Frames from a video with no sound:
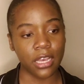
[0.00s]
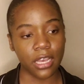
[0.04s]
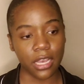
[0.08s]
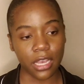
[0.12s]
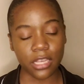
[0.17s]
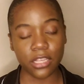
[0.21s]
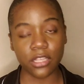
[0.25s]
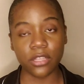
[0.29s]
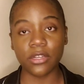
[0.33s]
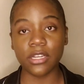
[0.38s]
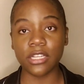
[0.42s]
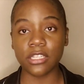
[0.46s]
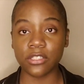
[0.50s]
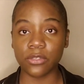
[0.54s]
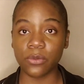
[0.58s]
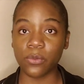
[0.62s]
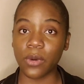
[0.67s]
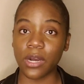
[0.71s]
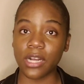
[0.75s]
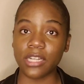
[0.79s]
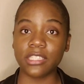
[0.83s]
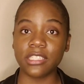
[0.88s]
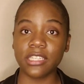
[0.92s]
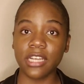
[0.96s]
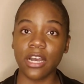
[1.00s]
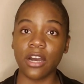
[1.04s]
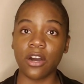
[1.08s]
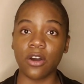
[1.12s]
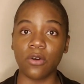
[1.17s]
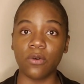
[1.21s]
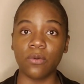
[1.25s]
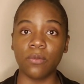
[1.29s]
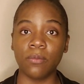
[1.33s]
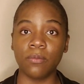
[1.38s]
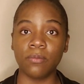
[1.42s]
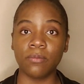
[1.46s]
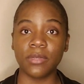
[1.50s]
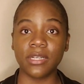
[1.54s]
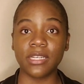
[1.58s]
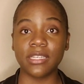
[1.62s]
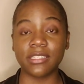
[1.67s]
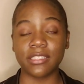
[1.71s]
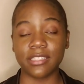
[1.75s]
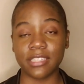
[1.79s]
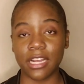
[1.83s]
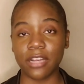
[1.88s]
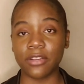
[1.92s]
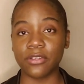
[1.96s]
and you need to watch out
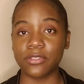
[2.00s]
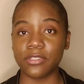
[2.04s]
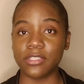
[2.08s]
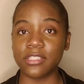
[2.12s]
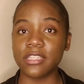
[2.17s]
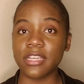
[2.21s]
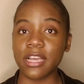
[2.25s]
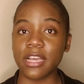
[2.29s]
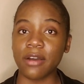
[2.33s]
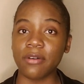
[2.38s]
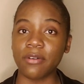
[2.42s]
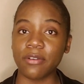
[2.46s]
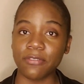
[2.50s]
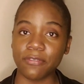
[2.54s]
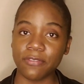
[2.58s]
because now you see how it